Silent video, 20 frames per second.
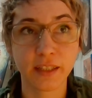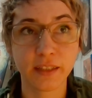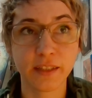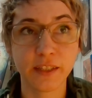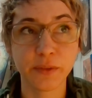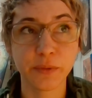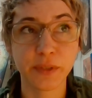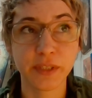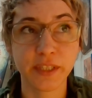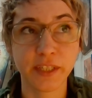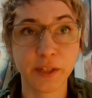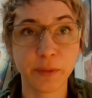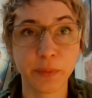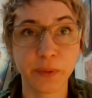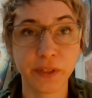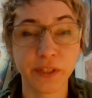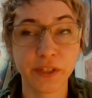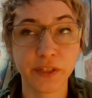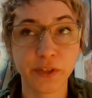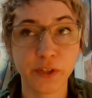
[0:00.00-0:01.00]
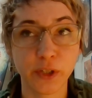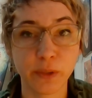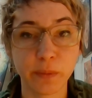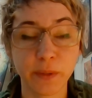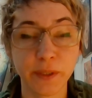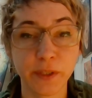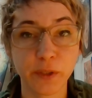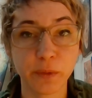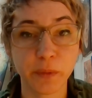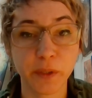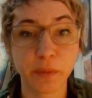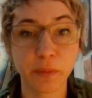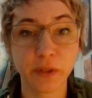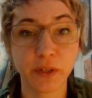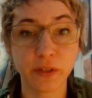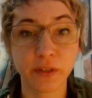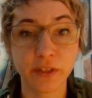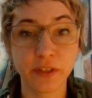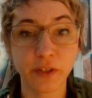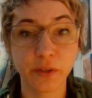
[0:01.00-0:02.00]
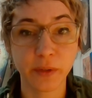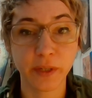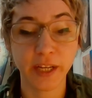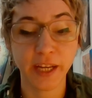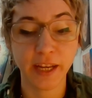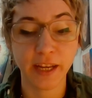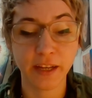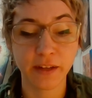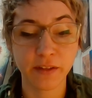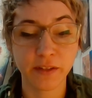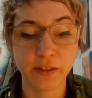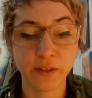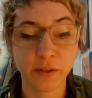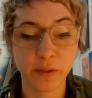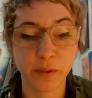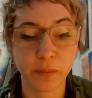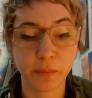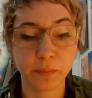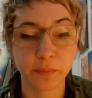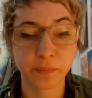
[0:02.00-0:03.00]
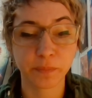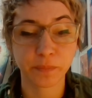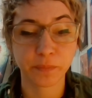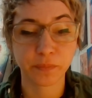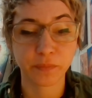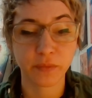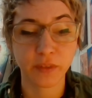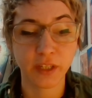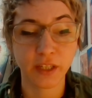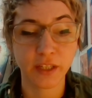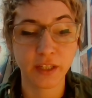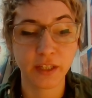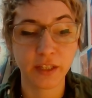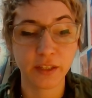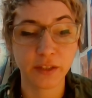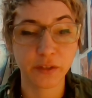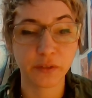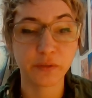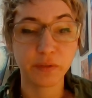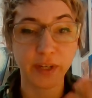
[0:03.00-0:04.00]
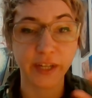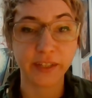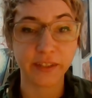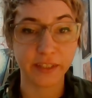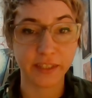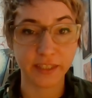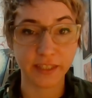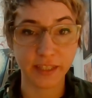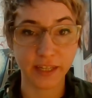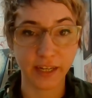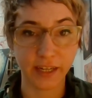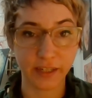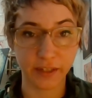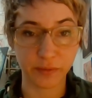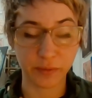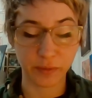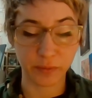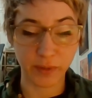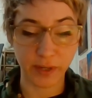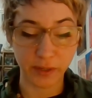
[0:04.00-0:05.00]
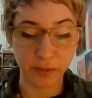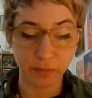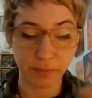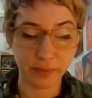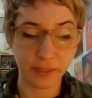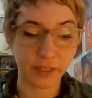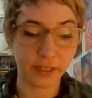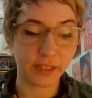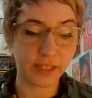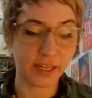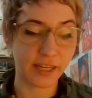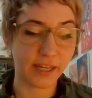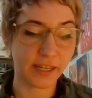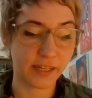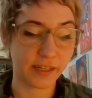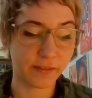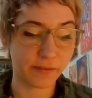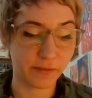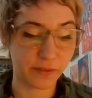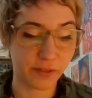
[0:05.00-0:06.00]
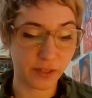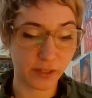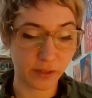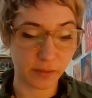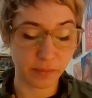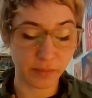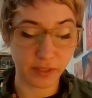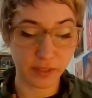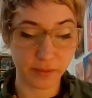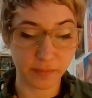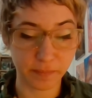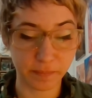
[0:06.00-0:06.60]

this was deeply disturbing to me, but also I had some the violence kind of around me. I have some